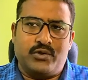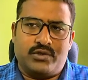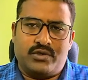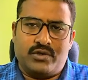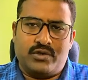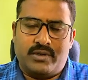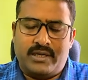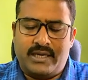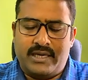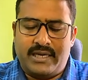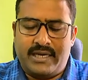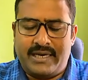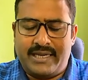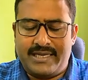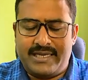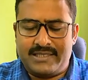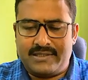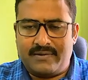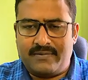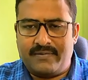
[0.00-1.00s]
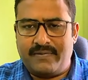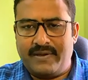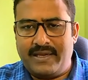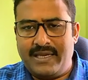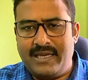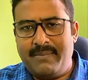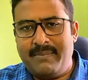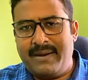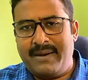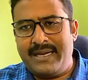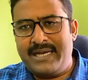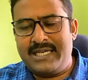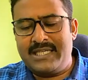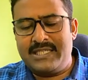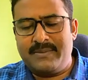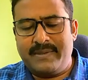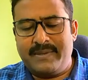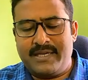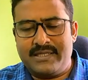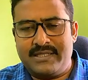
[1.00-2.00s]
So in case of
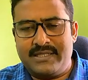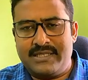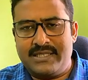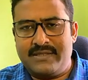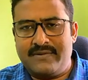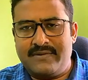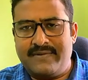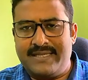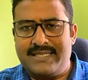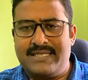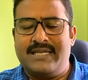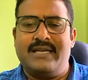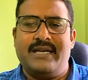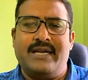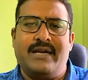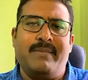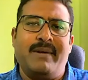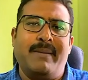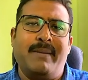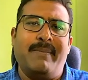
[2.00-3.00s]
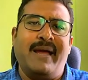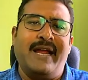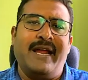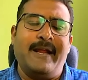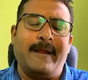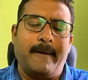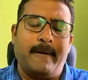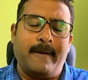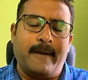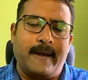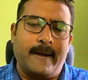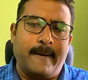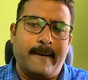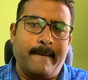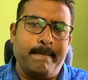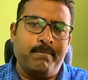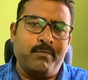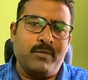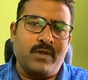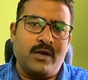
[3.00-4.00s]
e-mandates, because this is facilitated by bank, you can
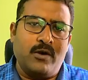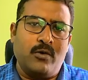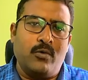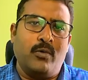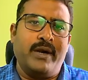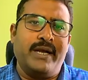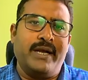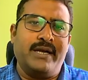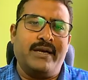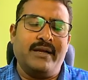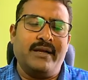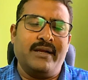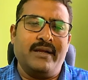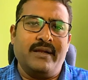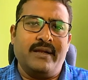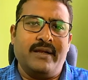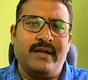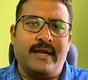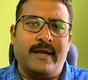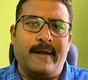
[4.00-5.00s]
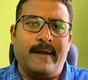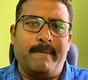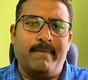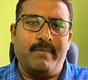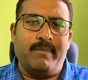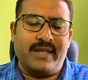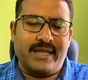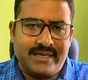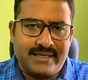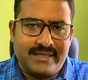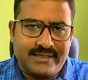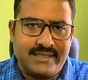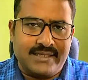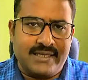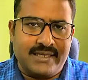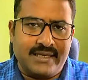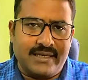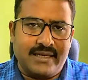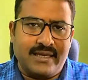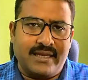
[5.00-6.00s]
do it
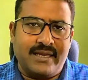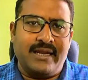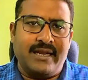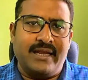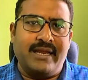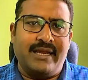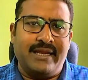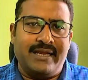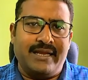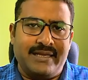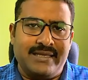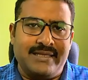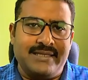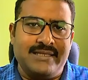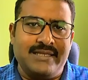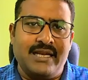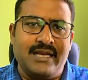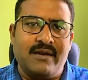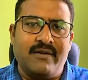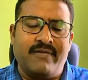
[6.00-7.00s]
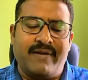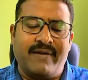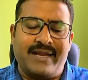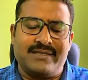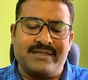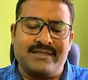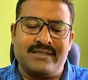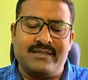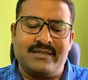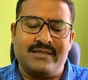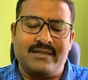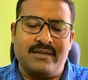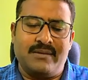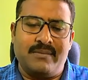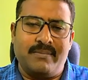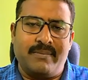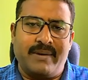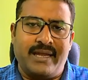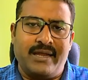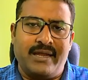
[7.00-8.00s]
in an easier fashion
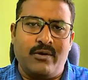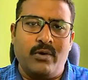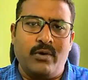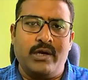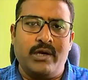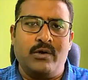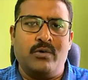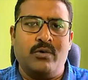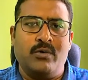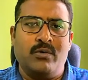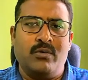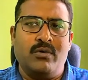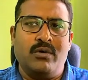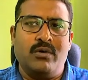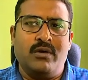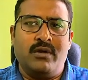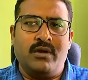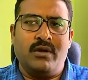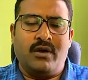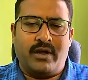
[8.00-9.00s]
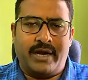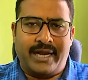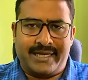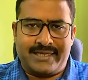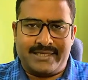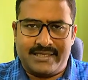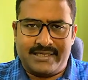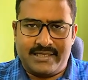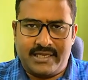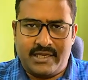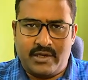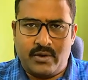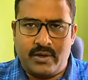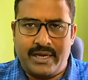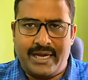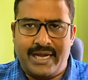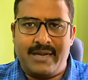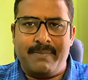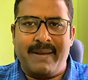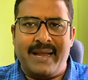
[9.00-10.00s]
by going to or accessing your
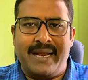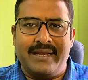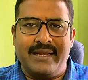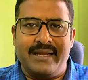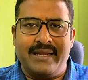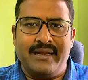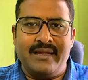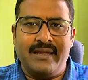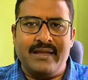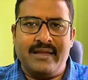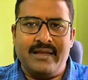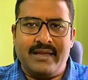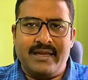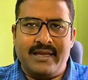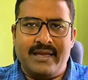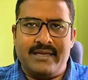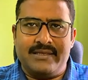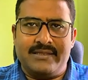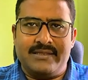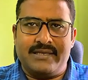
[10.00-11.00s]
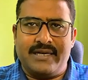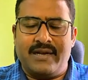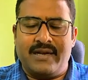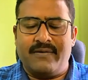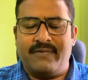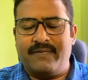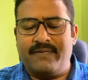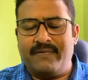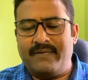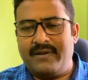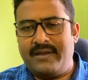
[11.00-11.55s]
net banking, instead of